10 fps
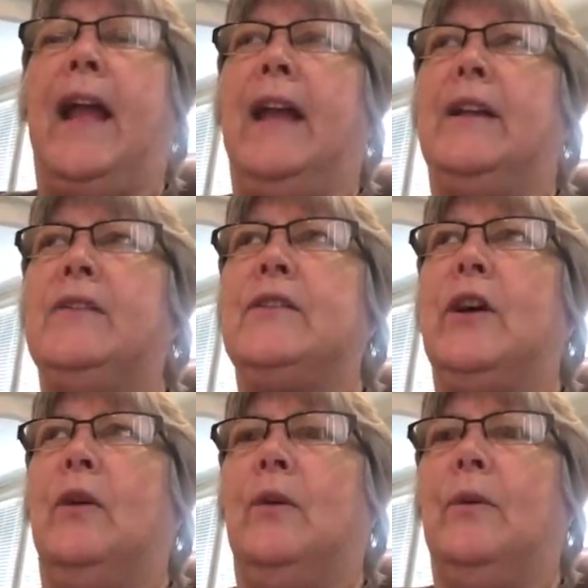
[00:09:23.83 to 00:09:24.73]
And
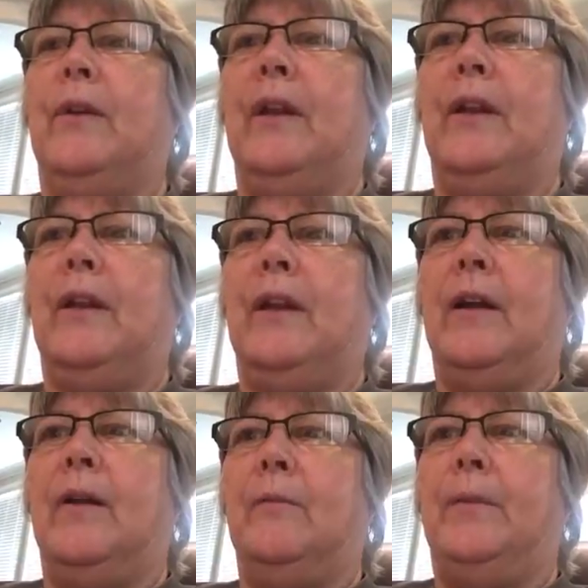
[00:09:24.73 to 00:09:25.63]
so,
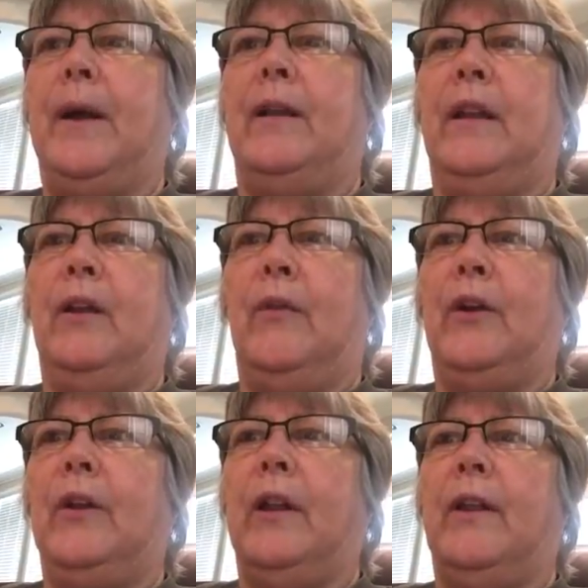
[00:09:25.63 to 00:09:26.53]
but you know,
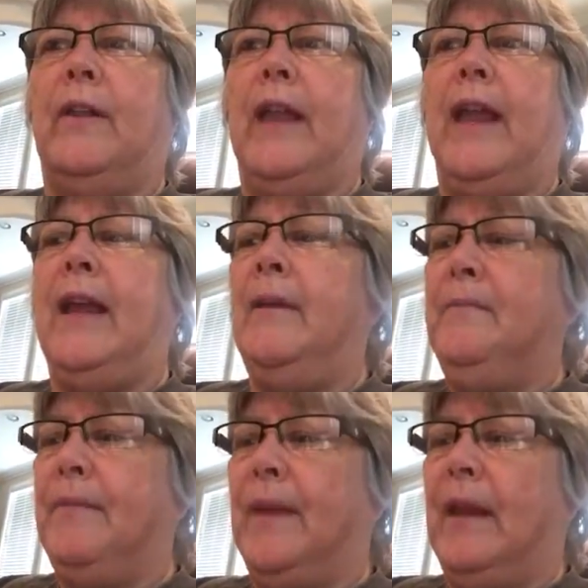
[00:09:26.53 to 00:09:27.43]
they're, they,
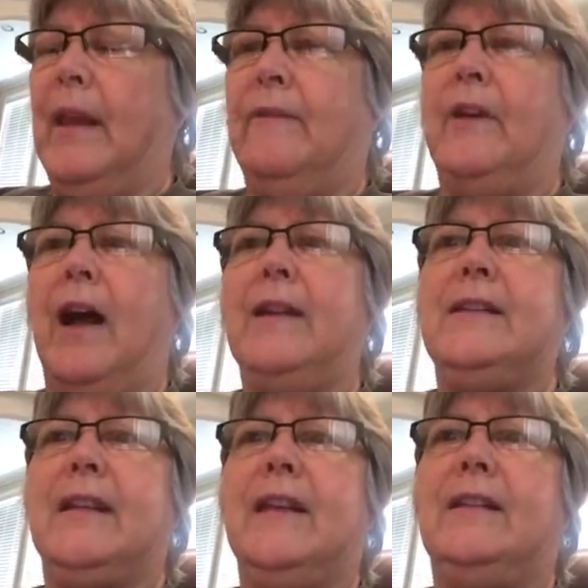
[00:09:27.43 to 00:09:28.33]
if God
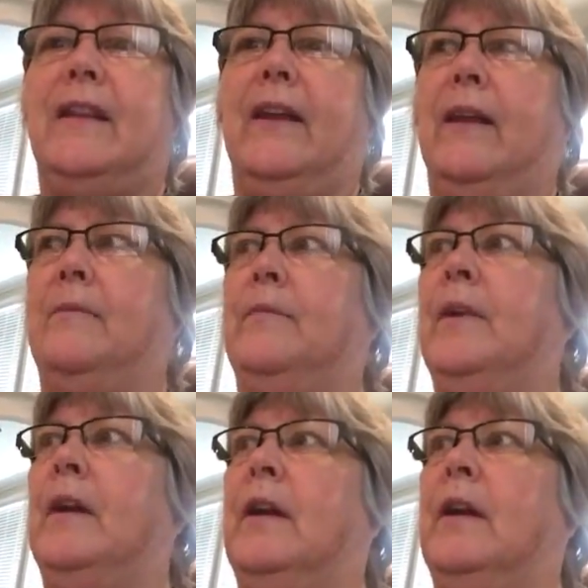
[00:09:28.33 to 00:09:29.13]
said to them,